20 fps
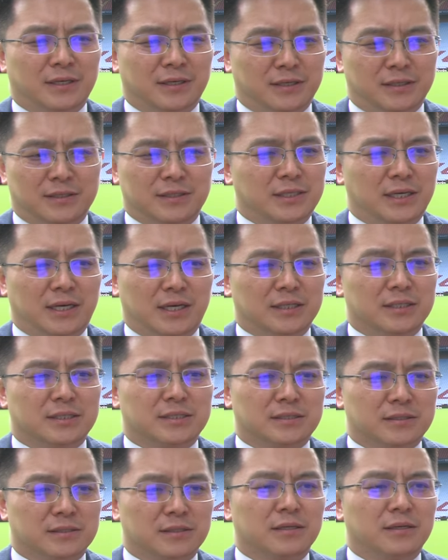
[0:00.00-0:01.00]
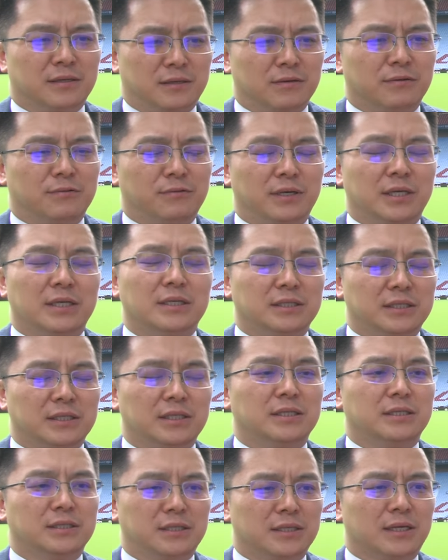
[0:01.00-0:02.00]
Yes, we
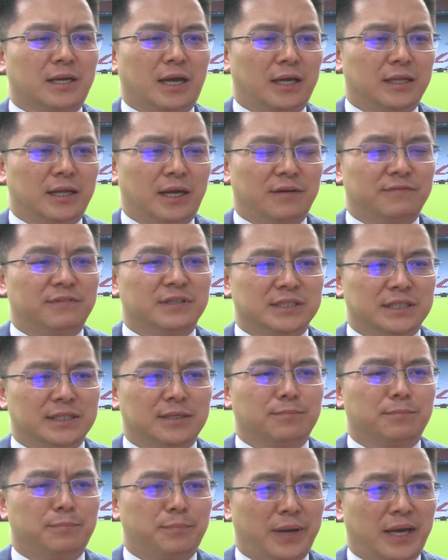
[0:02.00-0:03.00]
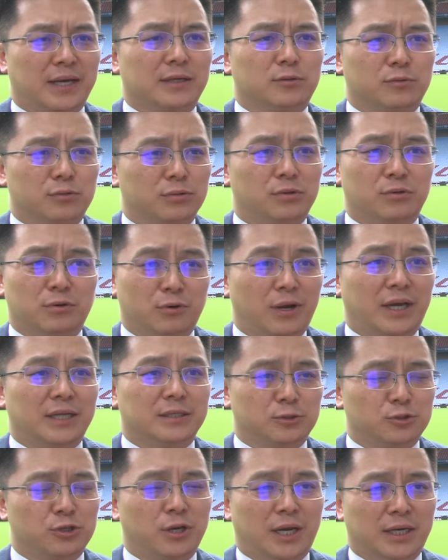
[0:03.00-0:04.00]
need to get everything back to
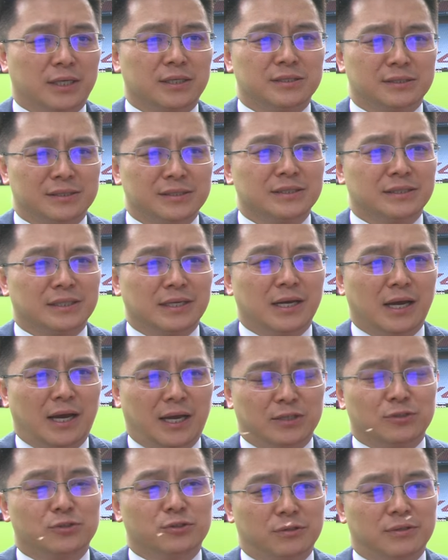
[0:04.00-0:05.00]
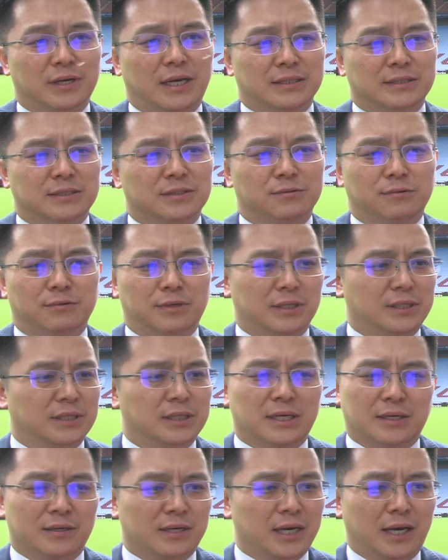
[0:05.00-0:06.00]
right track as soon as
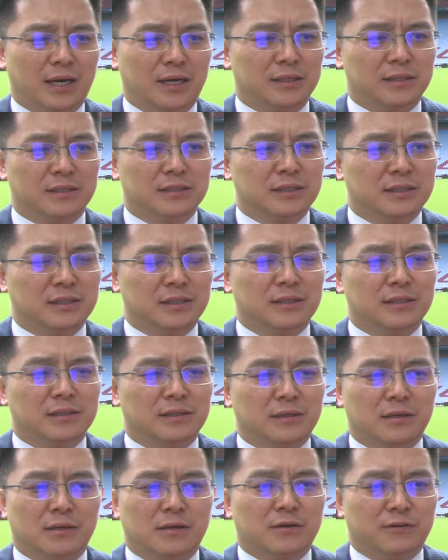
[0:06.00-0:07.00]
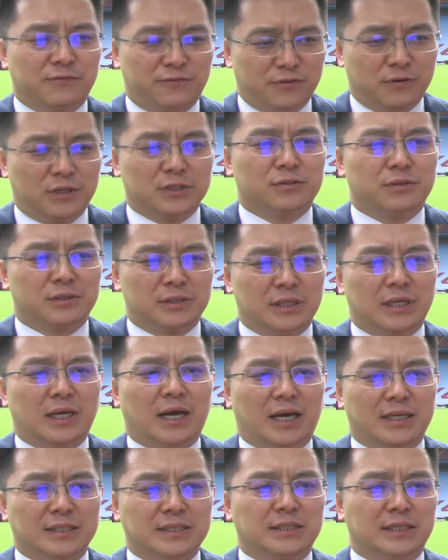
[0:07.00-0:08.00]
we can. Fortunately,
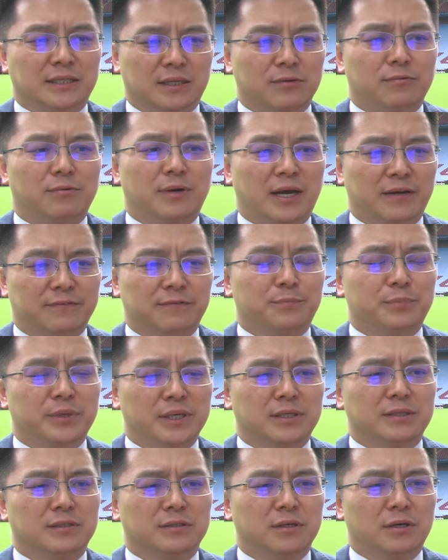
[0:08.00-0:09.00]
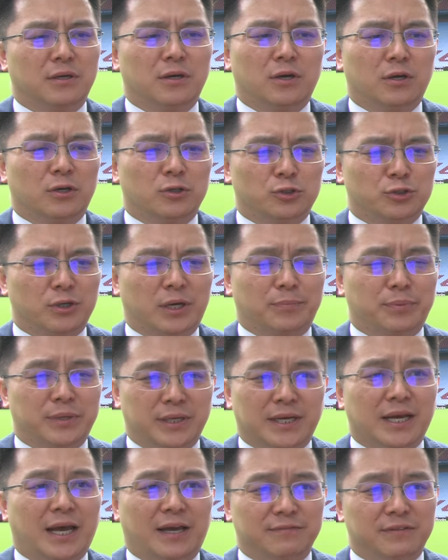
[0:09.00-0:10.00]
I think we have been
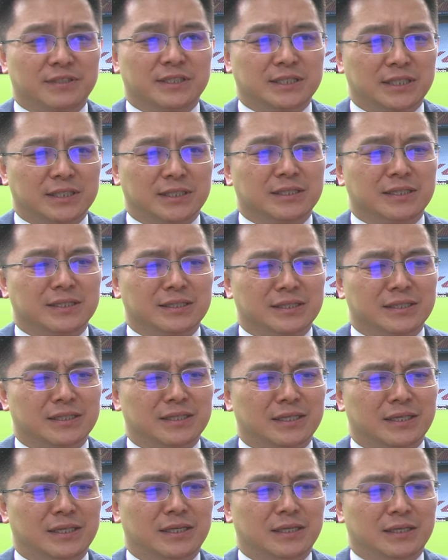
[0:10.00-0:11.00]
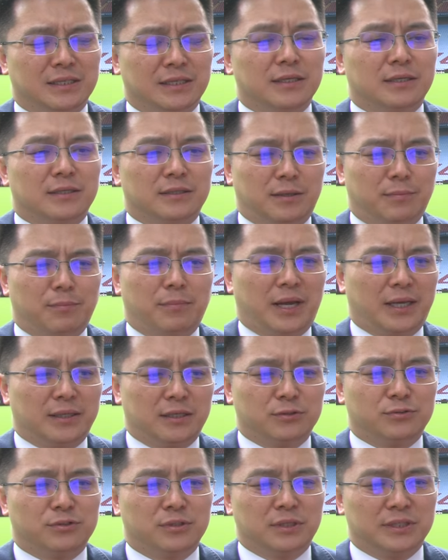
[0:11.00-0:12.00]
shopping everything. The
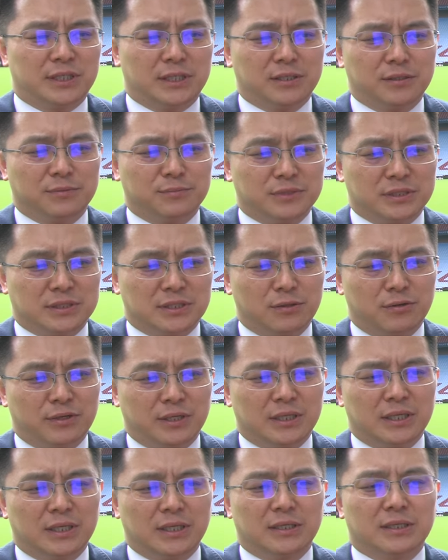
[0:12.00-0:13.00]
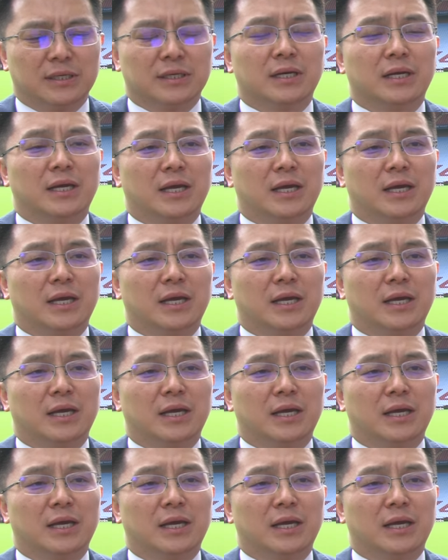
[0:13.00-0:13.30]
management team is ready.